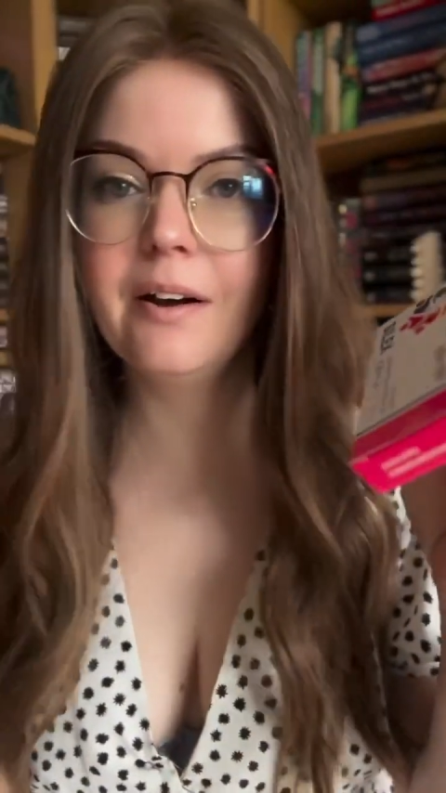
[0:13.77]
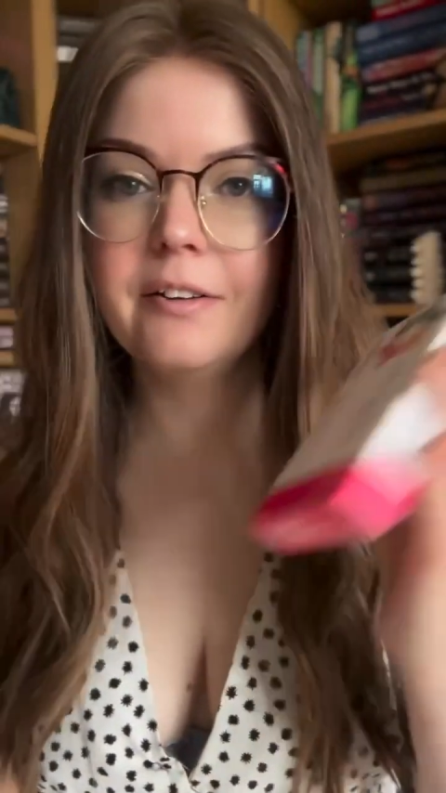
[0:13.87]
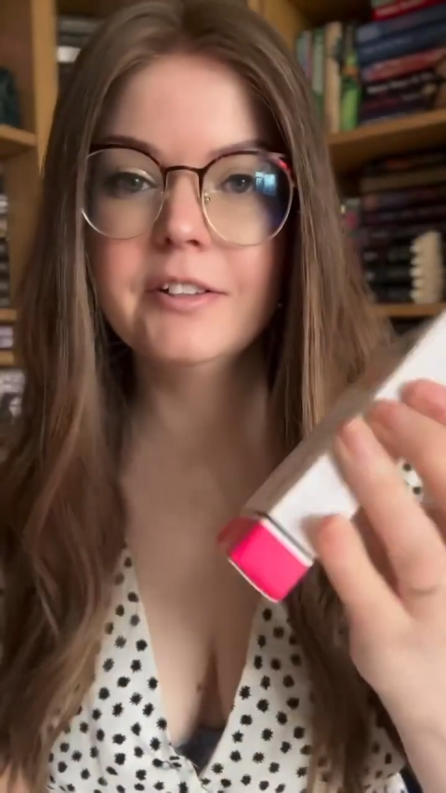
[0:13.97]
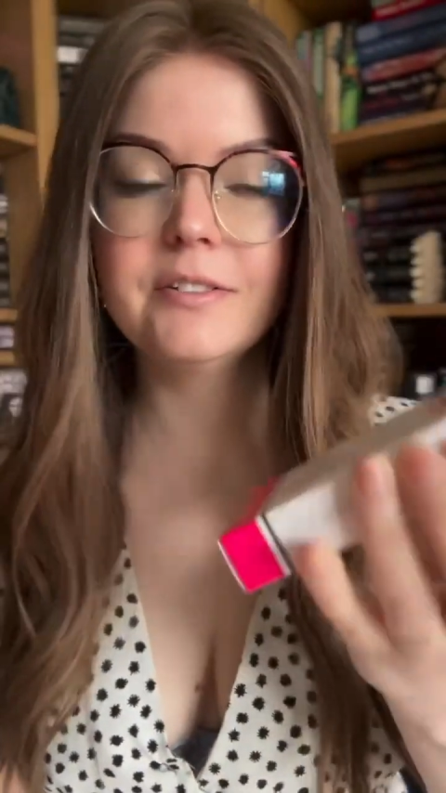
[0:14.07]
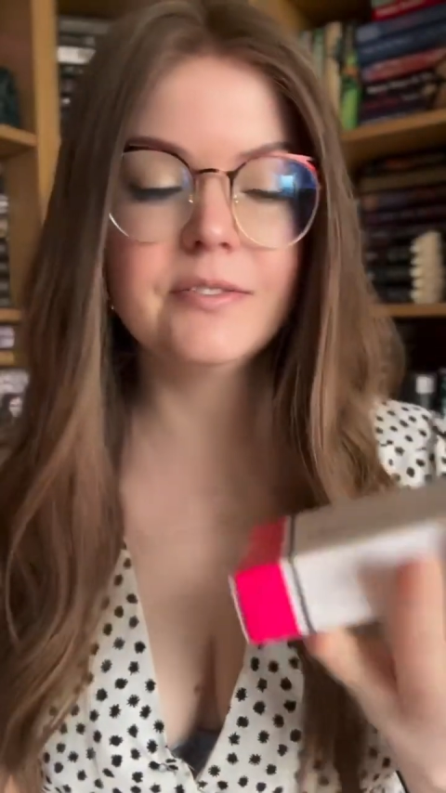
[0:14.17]

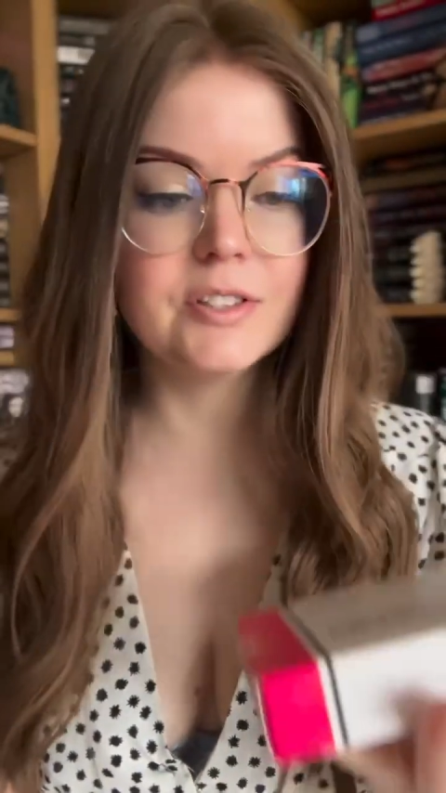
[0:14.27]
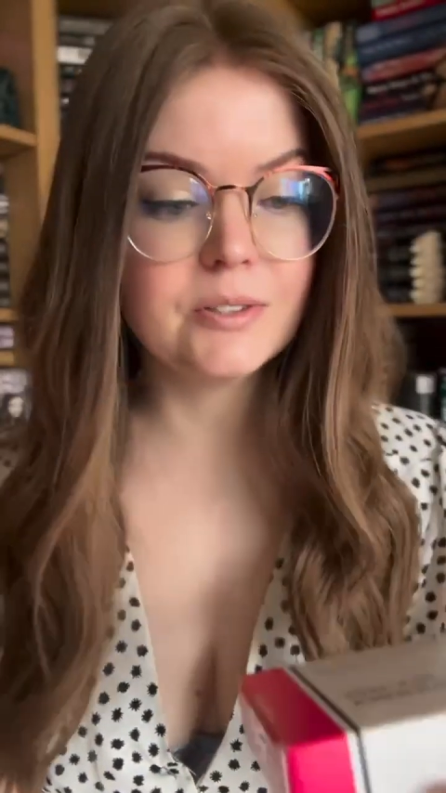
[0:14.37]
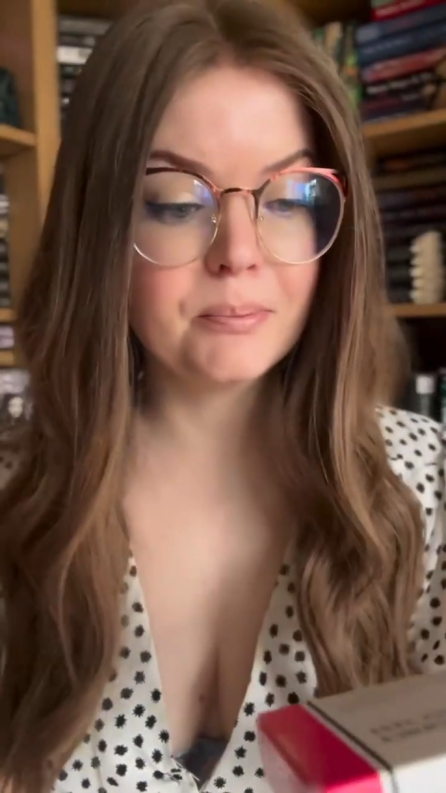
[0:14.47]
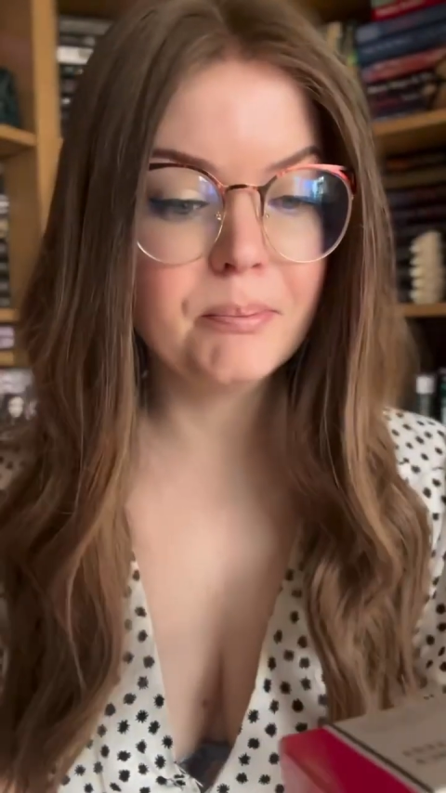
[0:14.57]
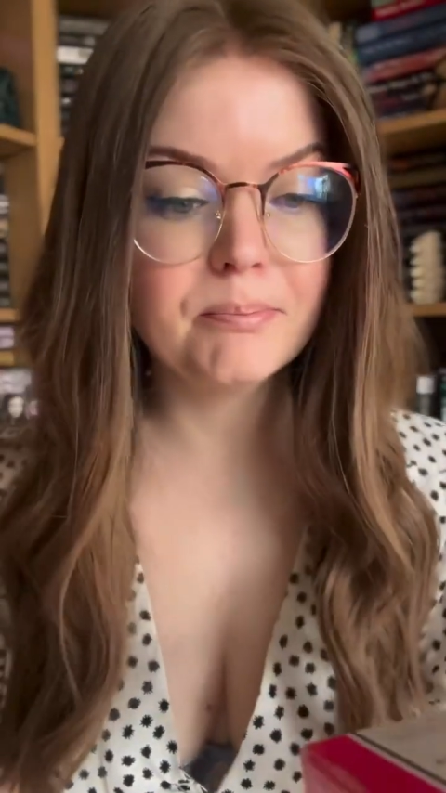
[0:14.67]
iron
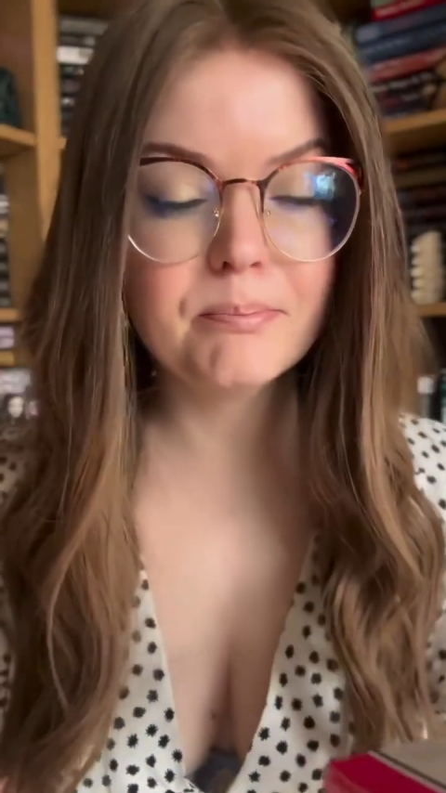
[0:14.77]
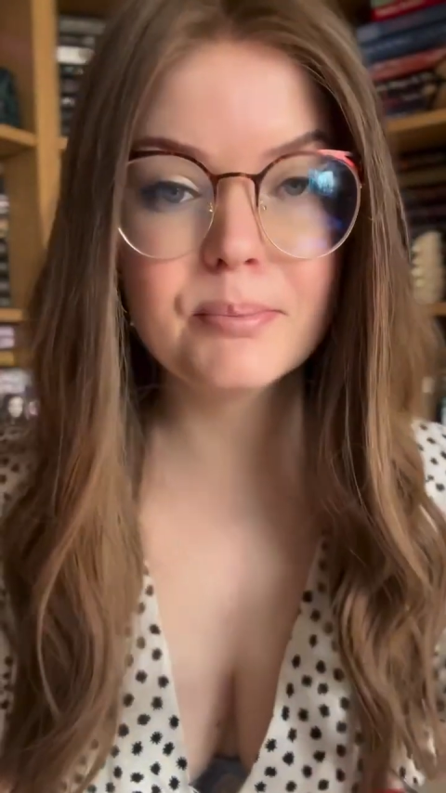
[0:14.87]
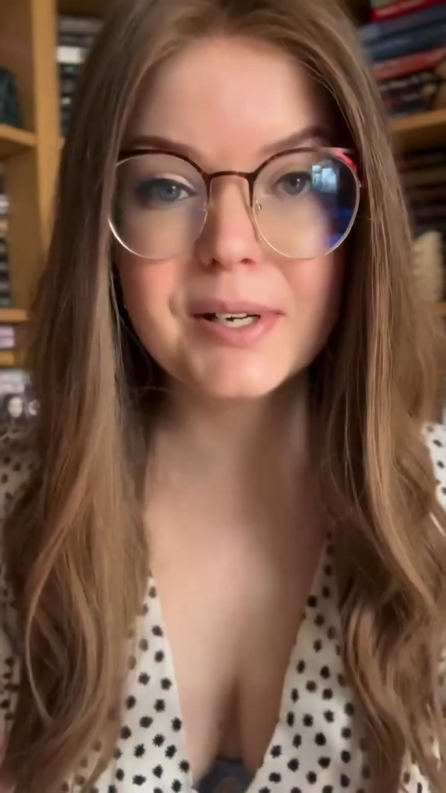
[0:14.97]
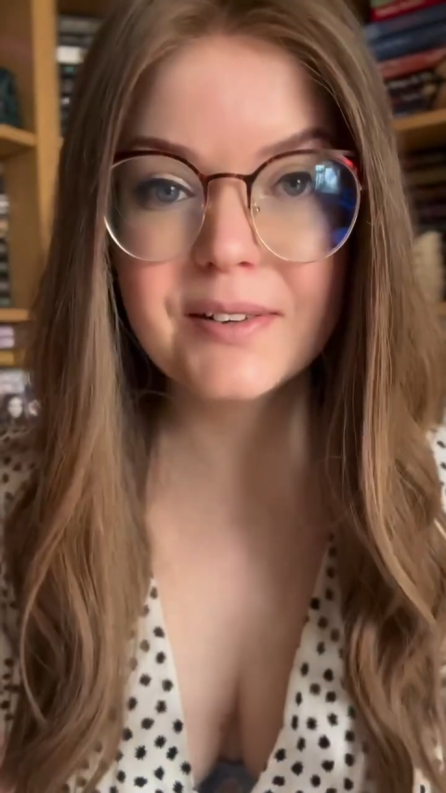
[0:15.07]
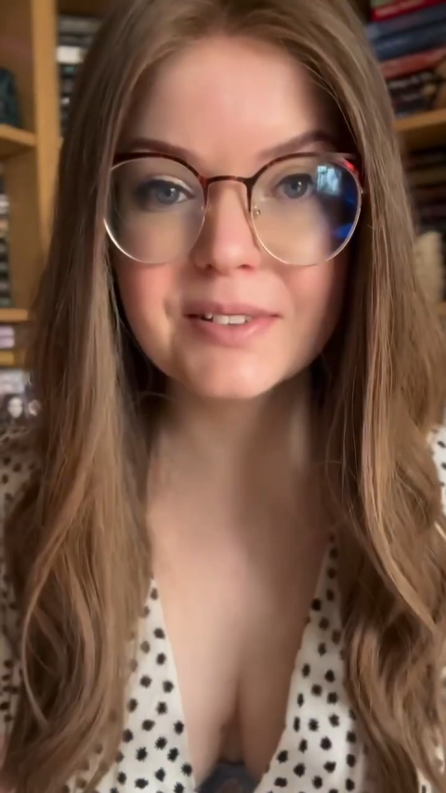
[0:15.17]
deficient
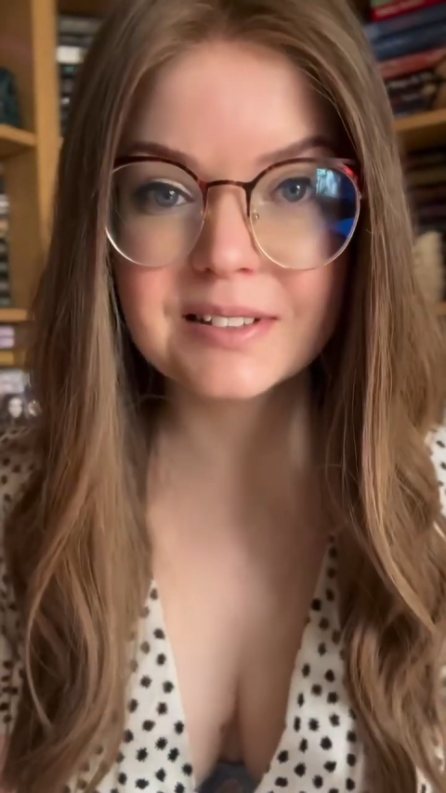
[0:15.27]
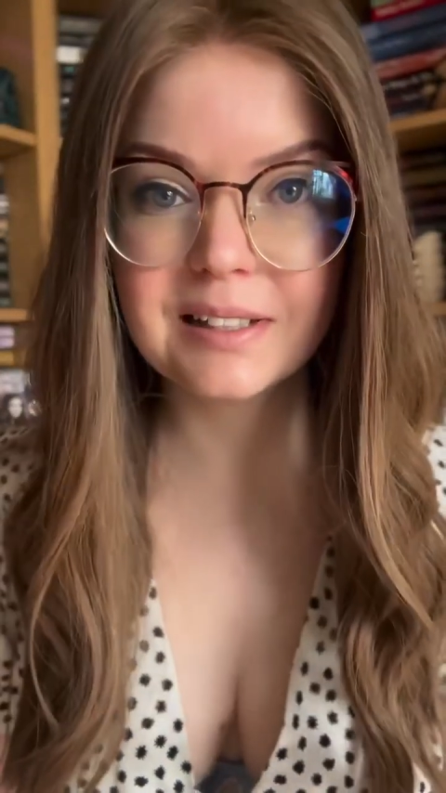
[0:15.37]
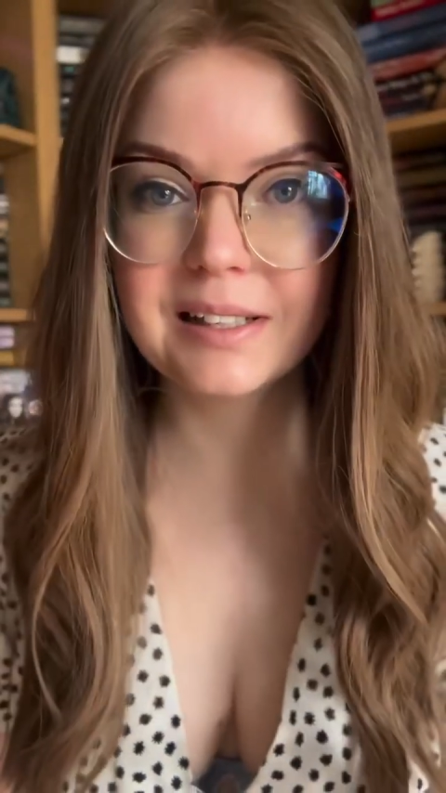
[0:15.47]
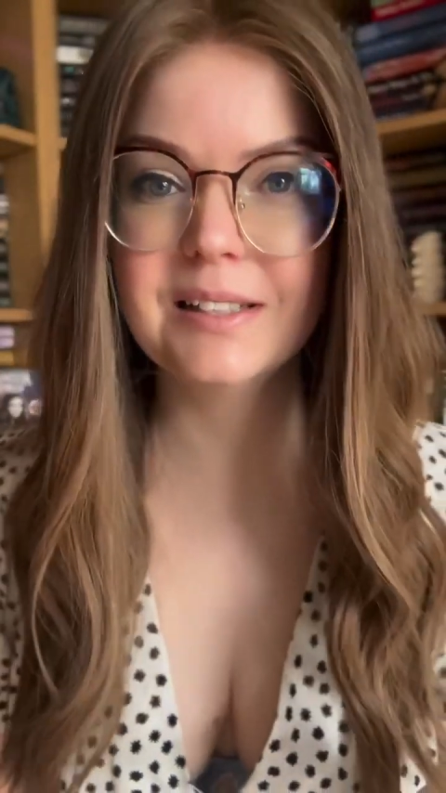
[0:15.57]
previously,